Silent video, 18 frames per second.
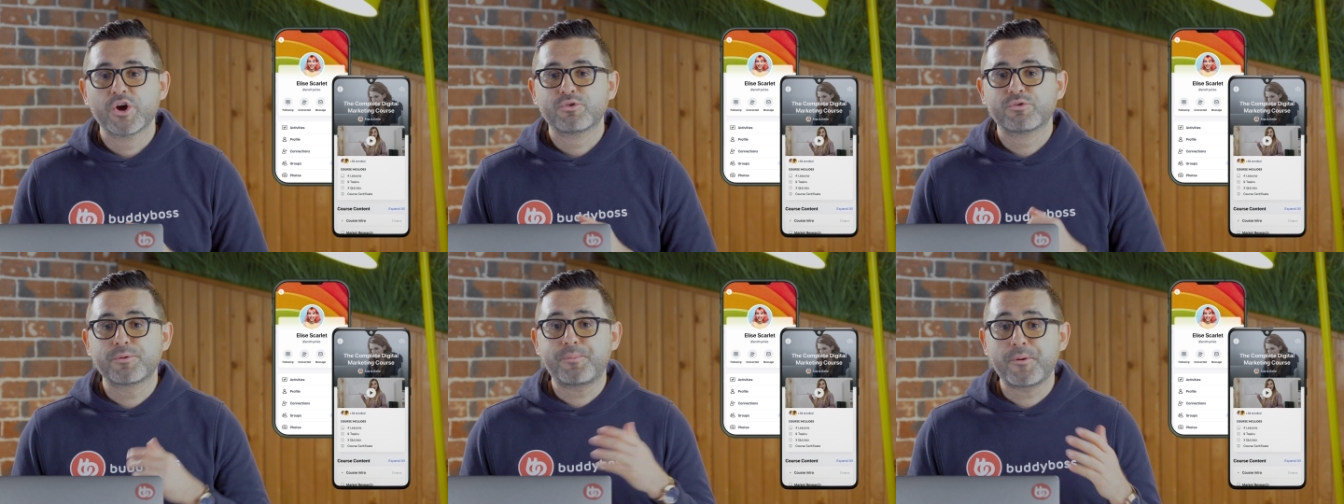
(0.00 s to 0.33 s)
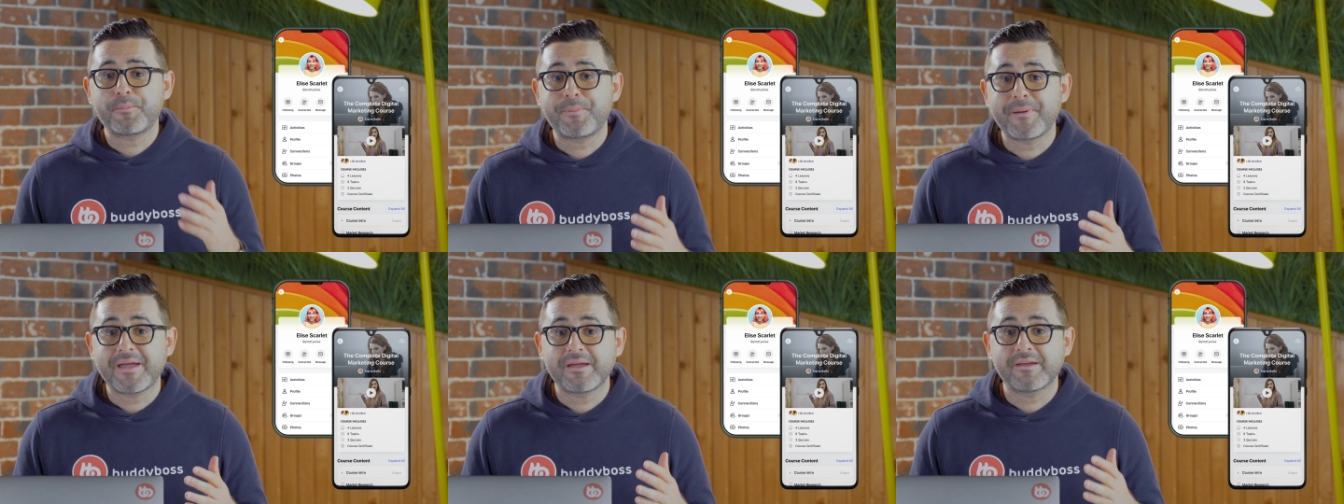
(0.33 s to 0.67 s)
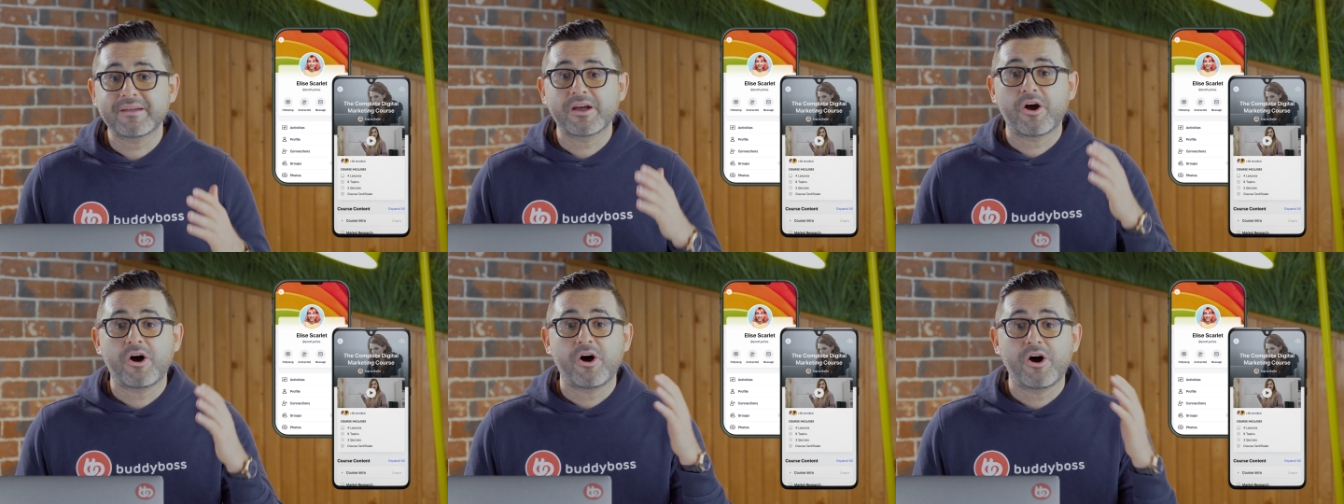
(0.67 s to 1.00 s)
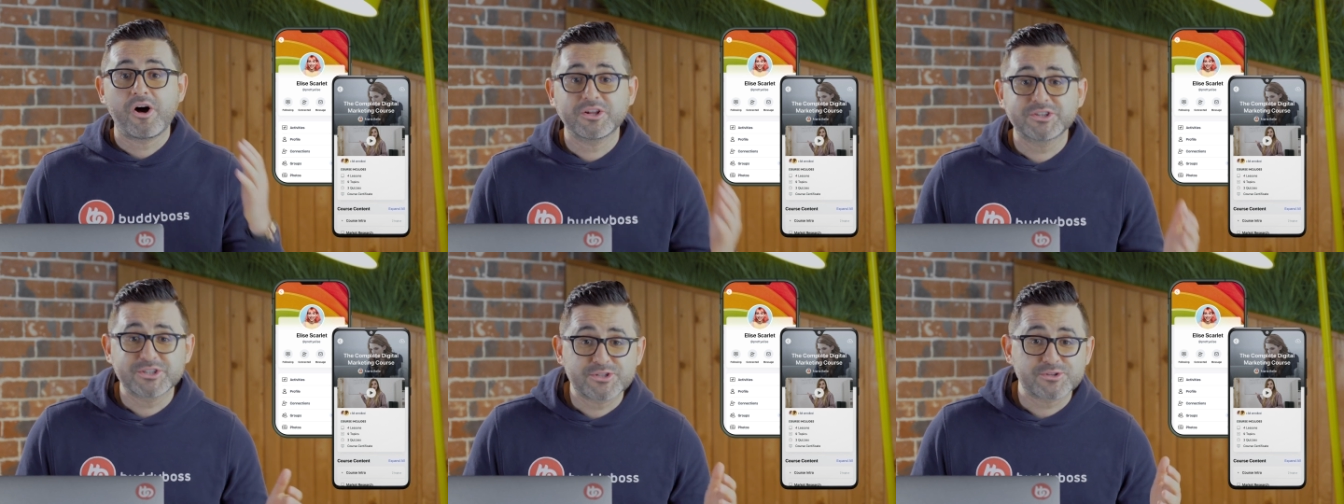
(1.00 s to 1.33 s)
We're preparing
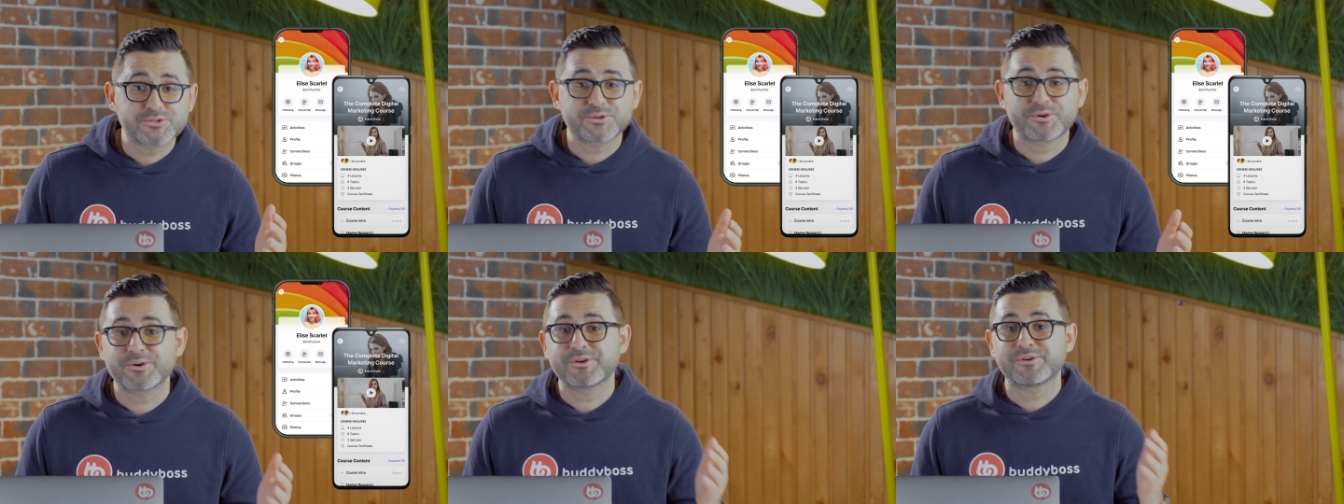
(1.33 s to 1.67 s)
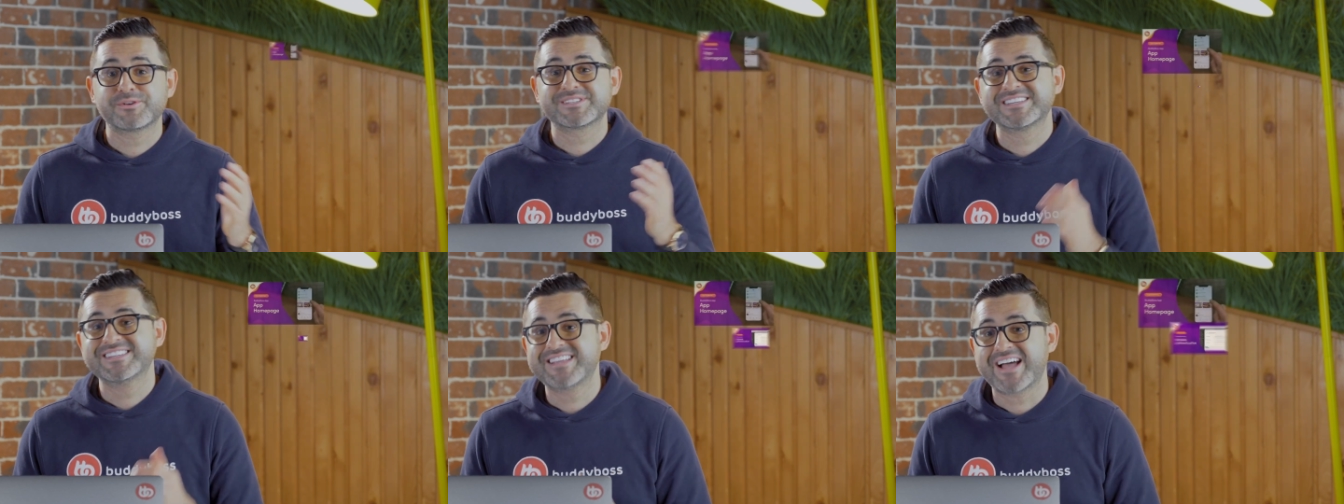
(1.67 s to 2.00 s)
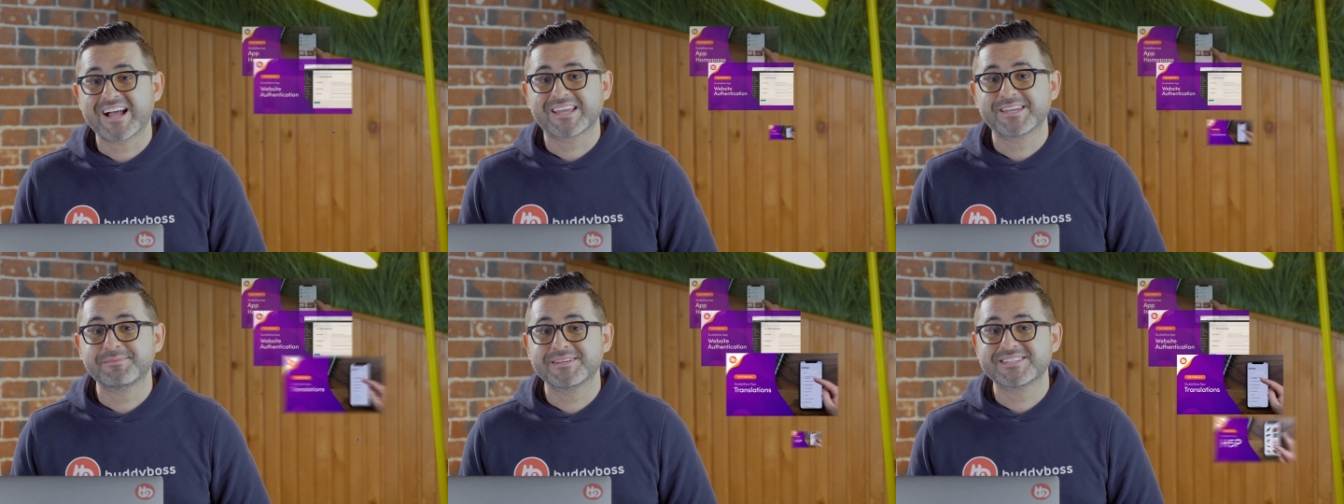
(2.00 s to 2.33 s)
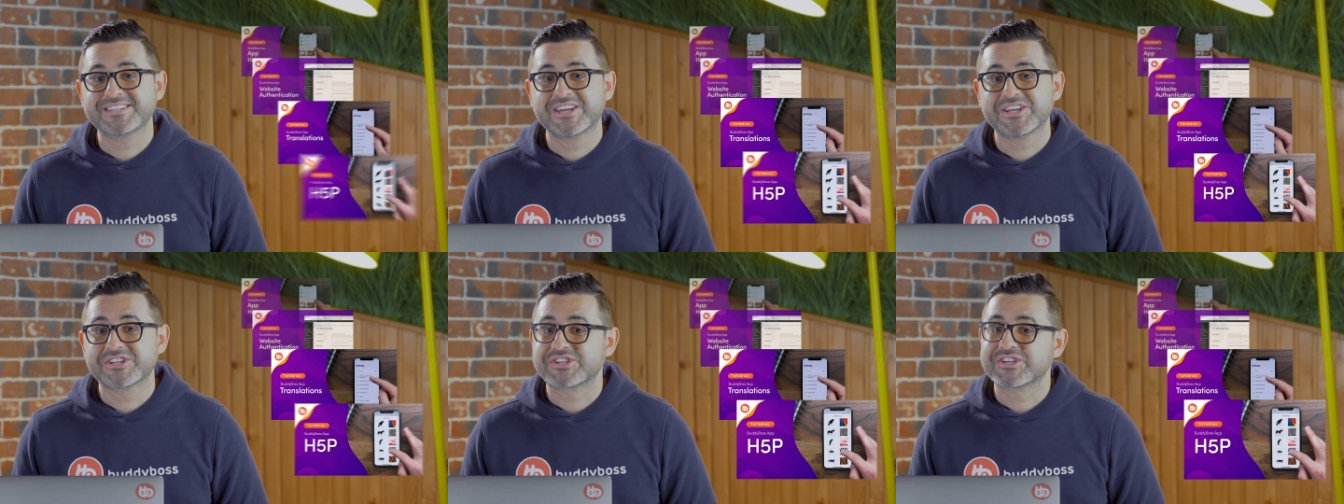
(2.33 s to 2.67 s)
all the tutorials and
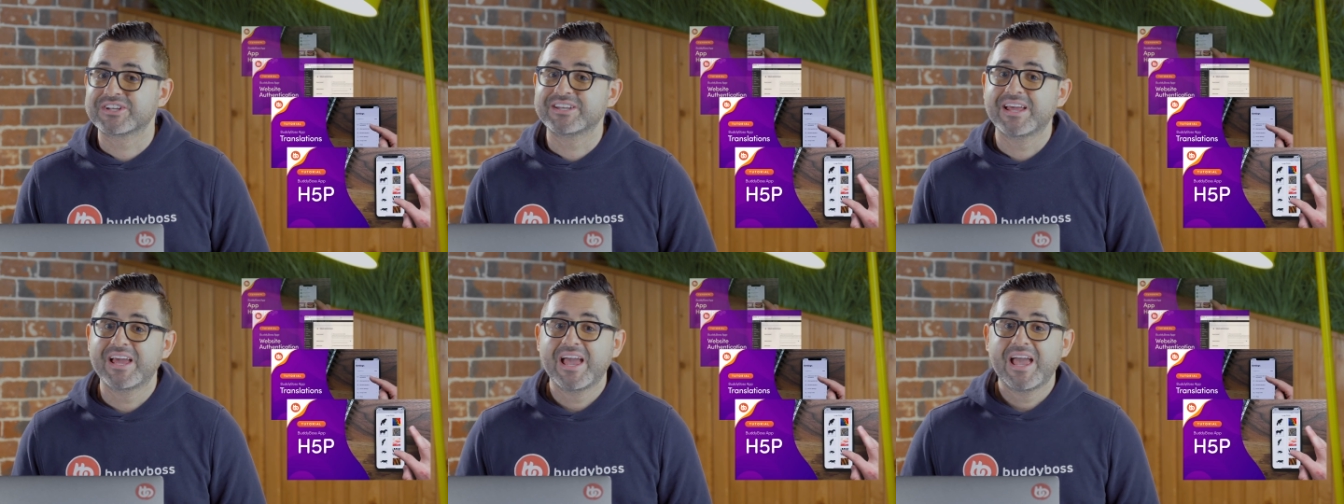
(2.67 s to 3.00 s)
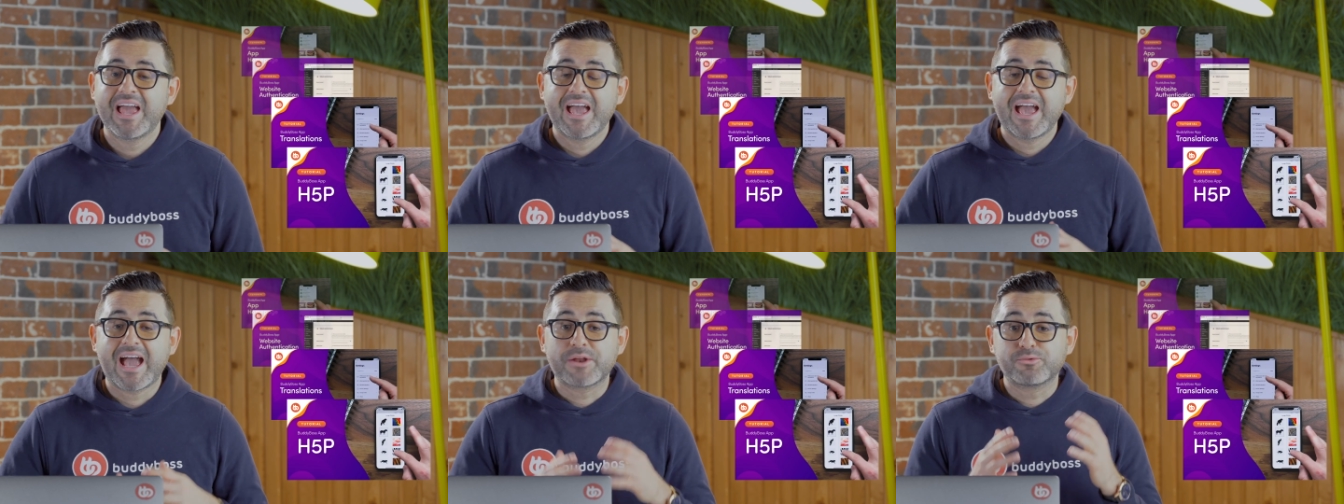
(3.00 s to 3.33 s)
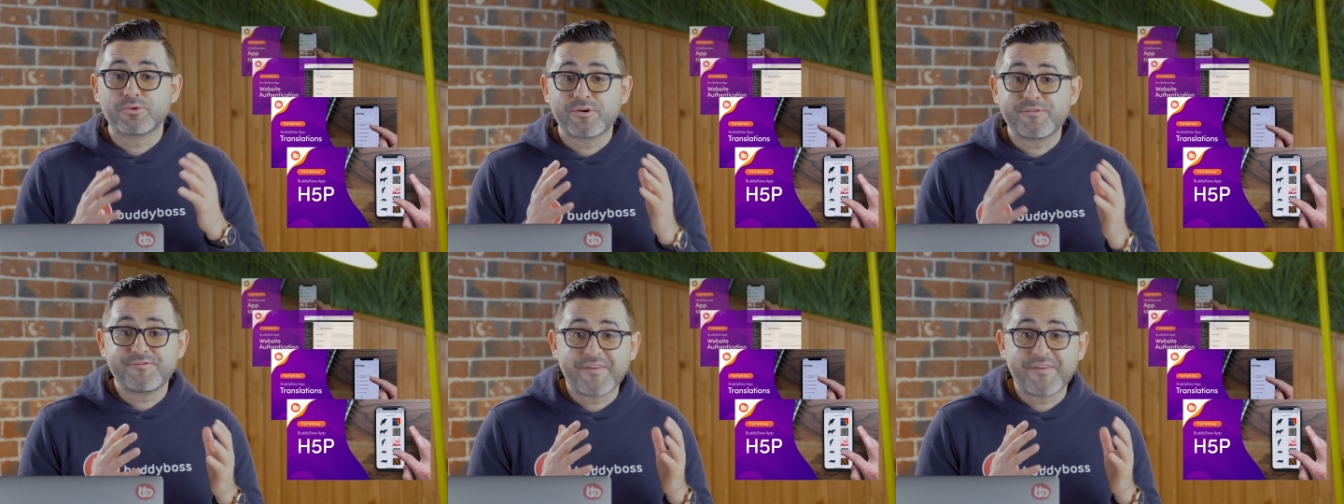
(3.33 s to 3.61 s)
documentation, and we're